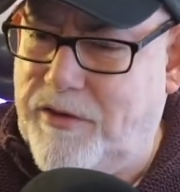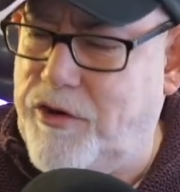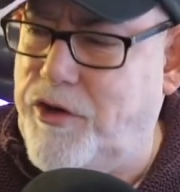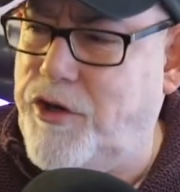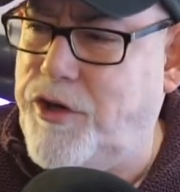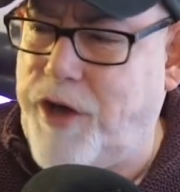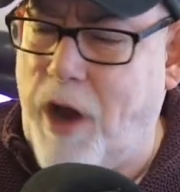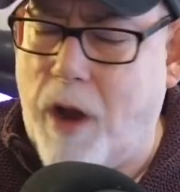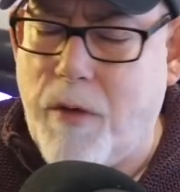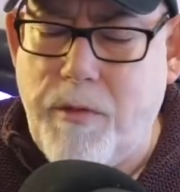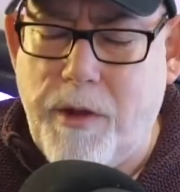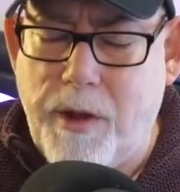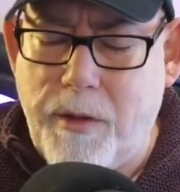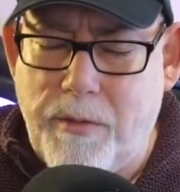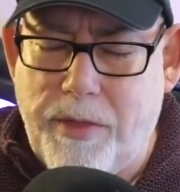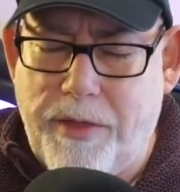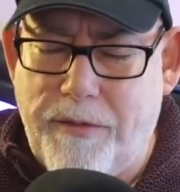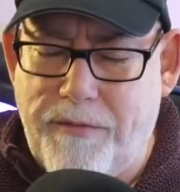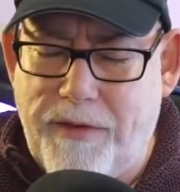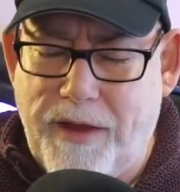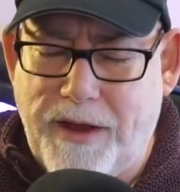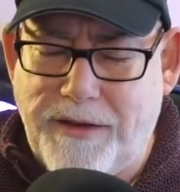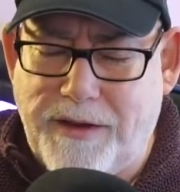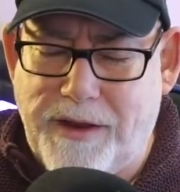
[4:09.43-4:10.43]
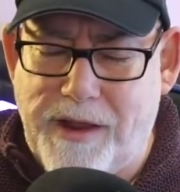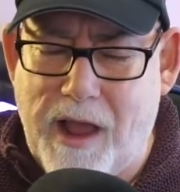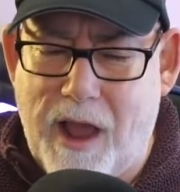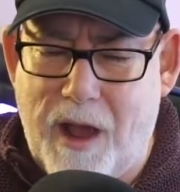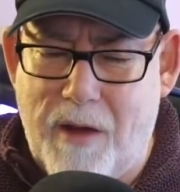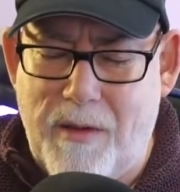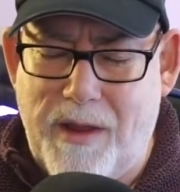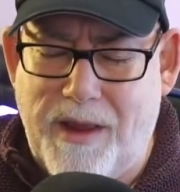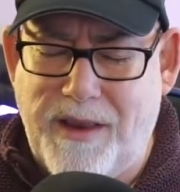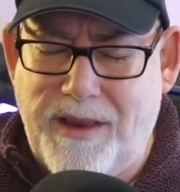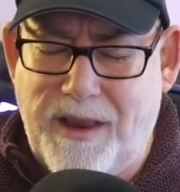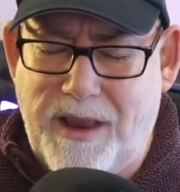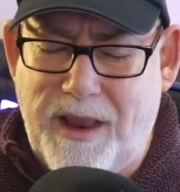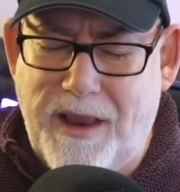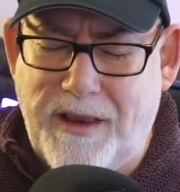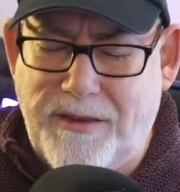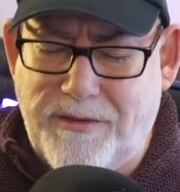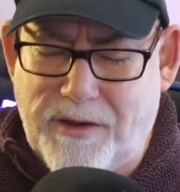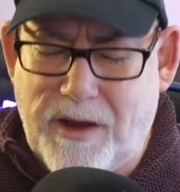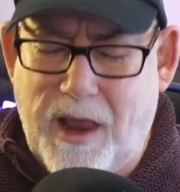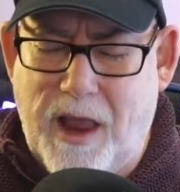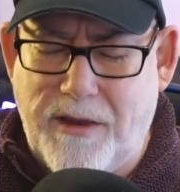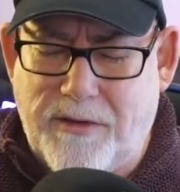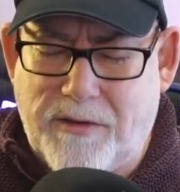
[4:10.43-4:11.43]
to show you the video.
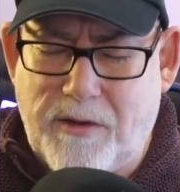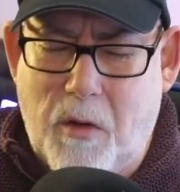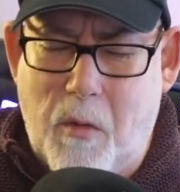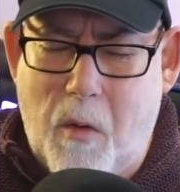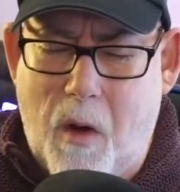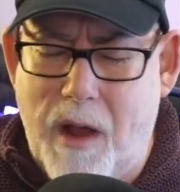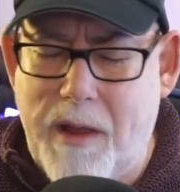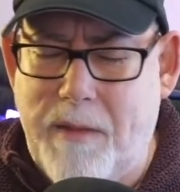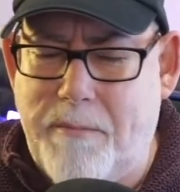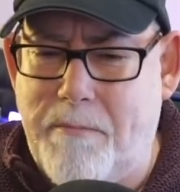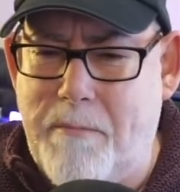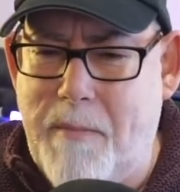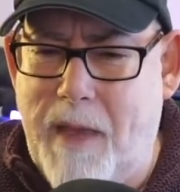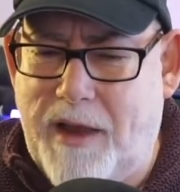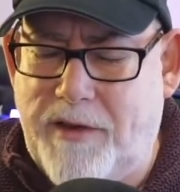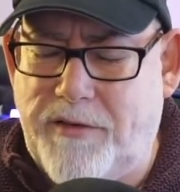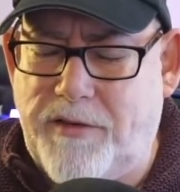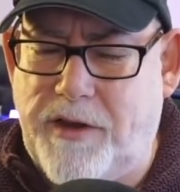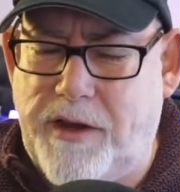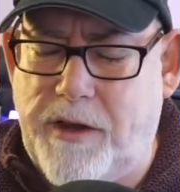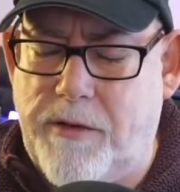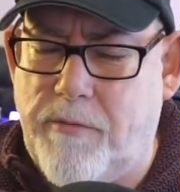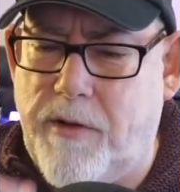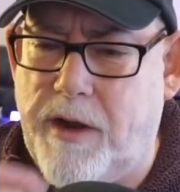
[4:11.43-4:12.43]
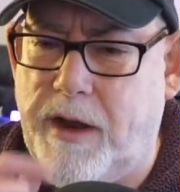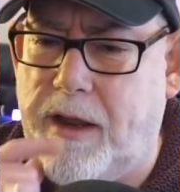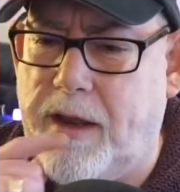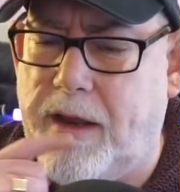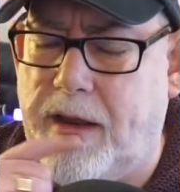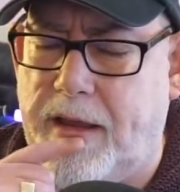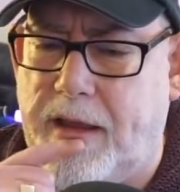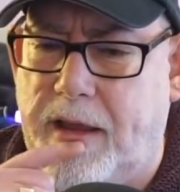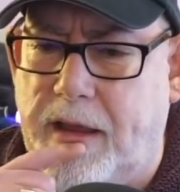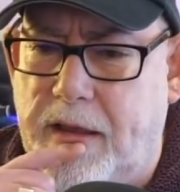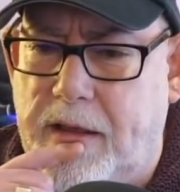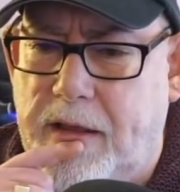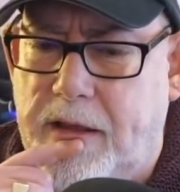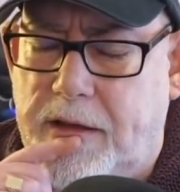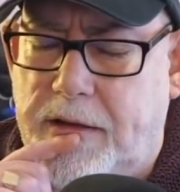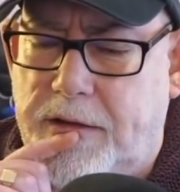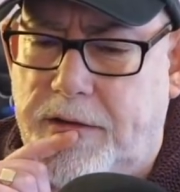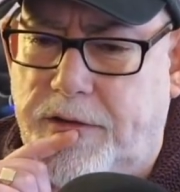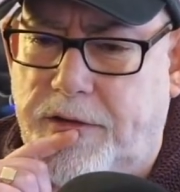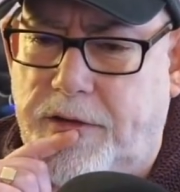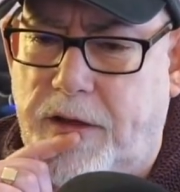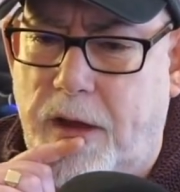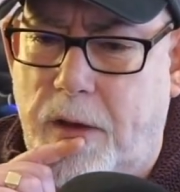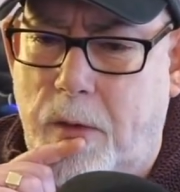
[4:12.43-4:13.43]
It's, it's quite messy, really.
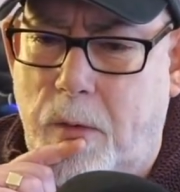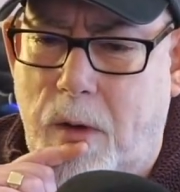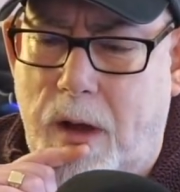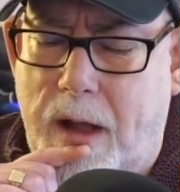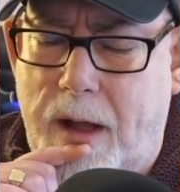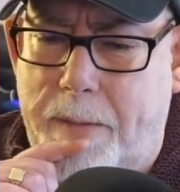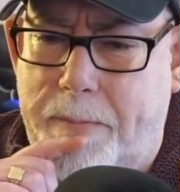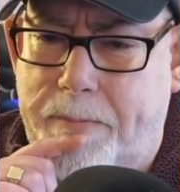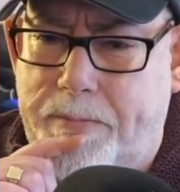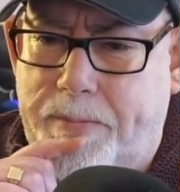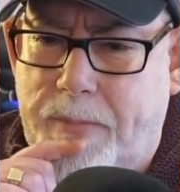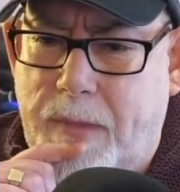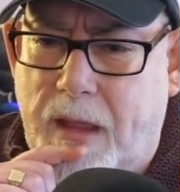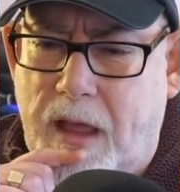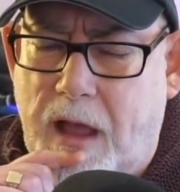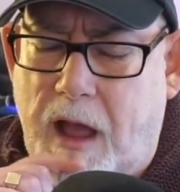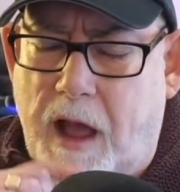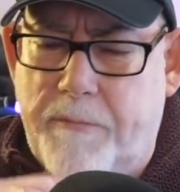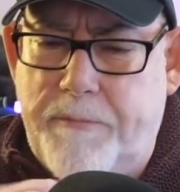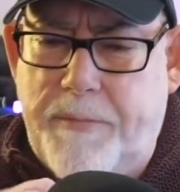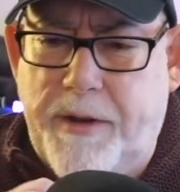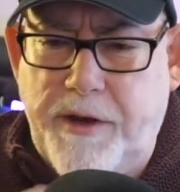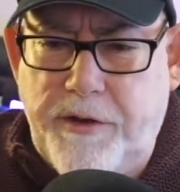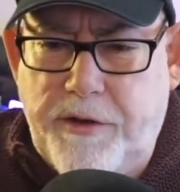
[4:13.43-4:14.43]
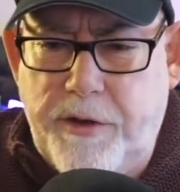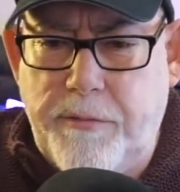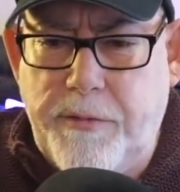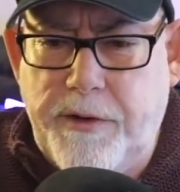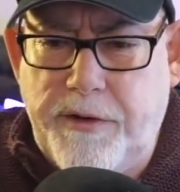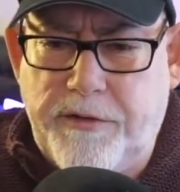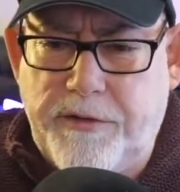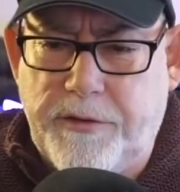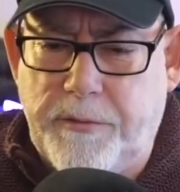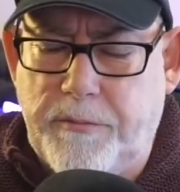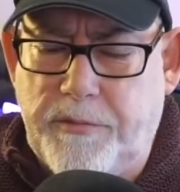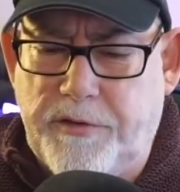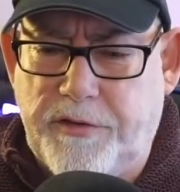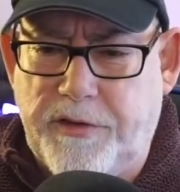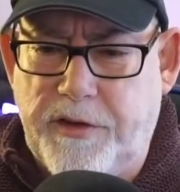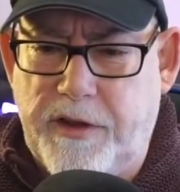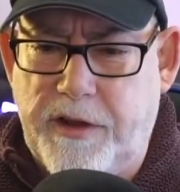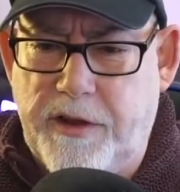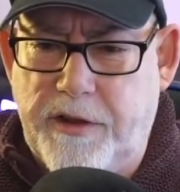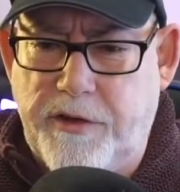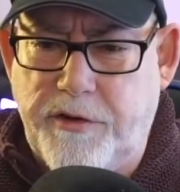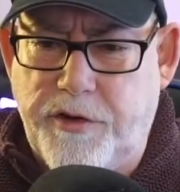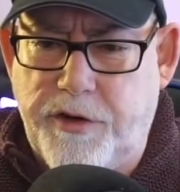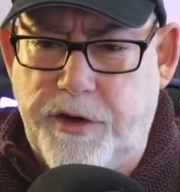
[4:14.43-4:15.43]
So um, I've been doing some
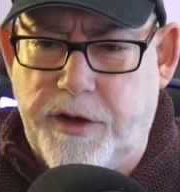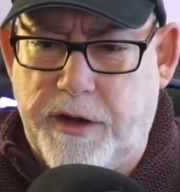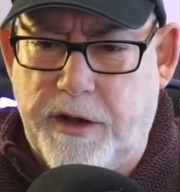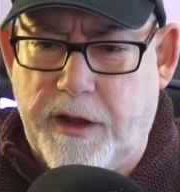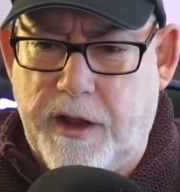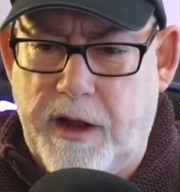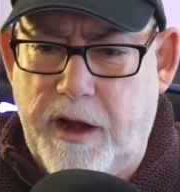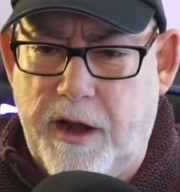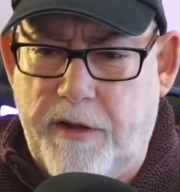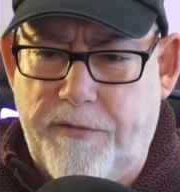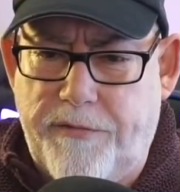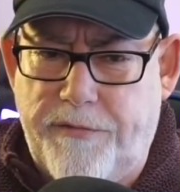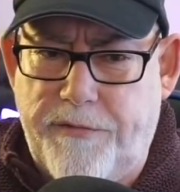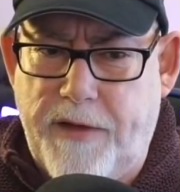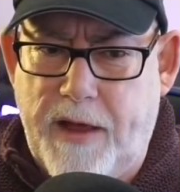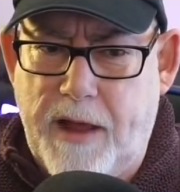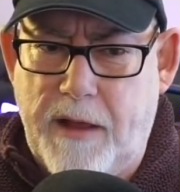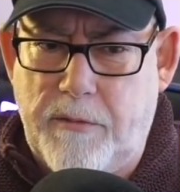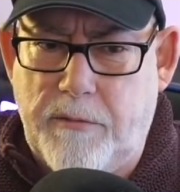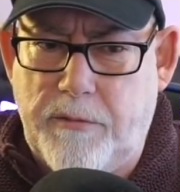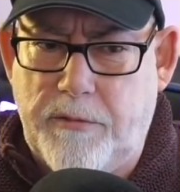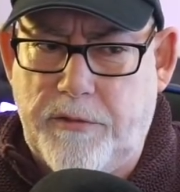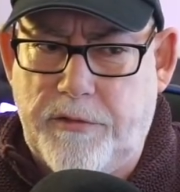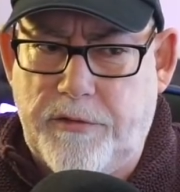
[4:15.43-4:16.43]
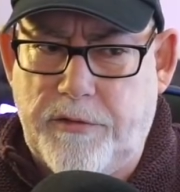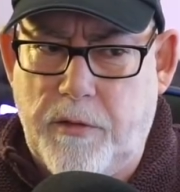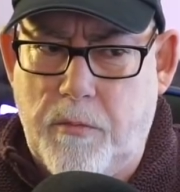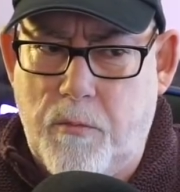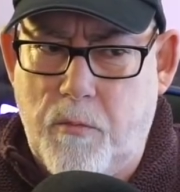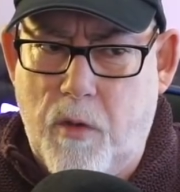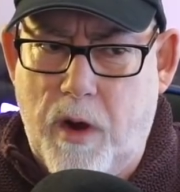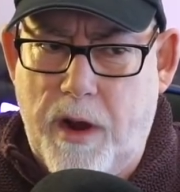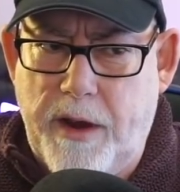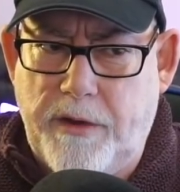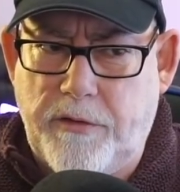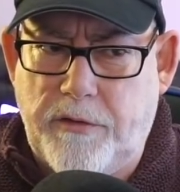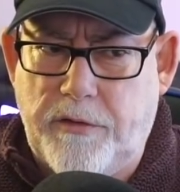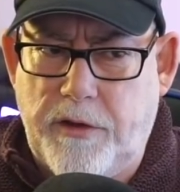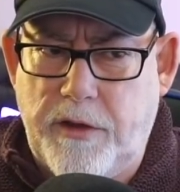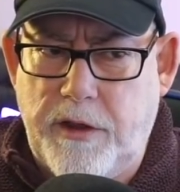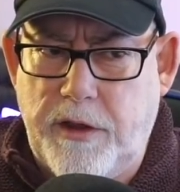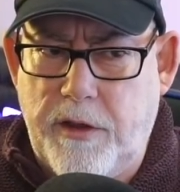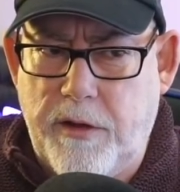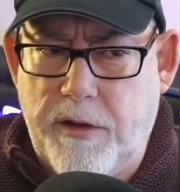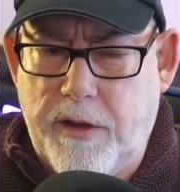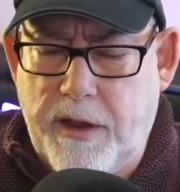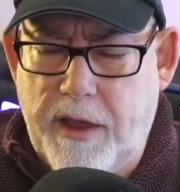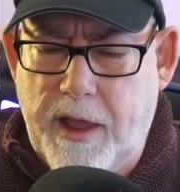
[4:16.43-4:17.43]
searching and I found some ways that
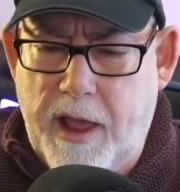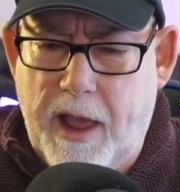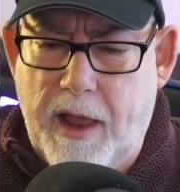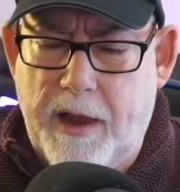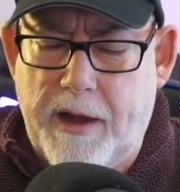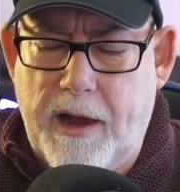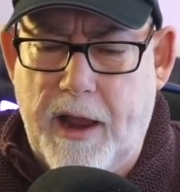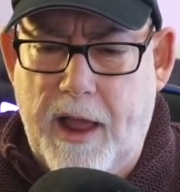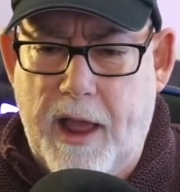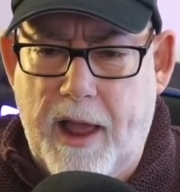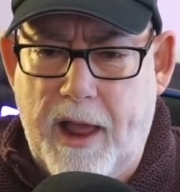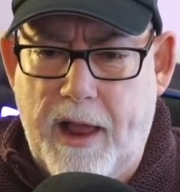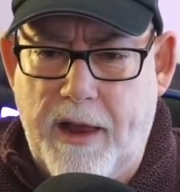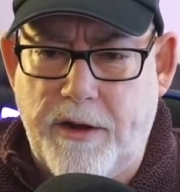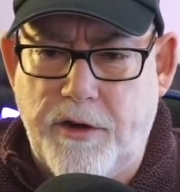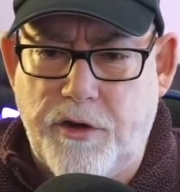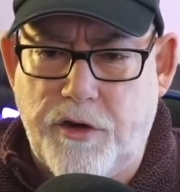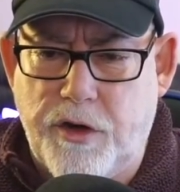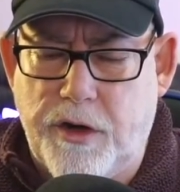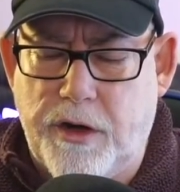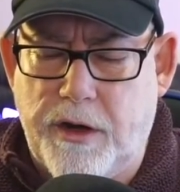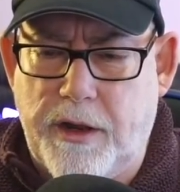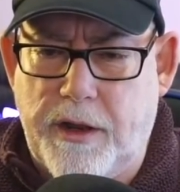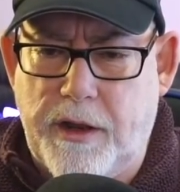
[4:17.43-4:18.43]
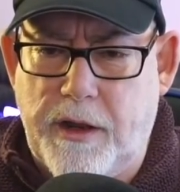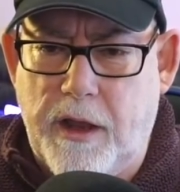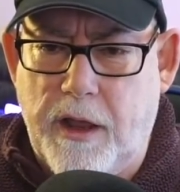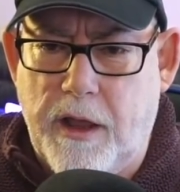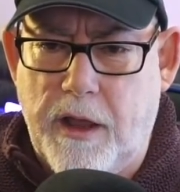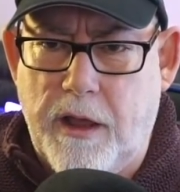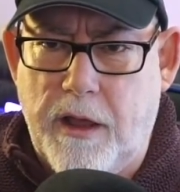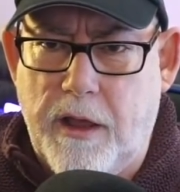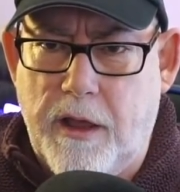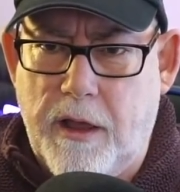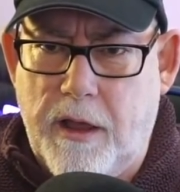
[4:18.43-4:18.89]
you can actually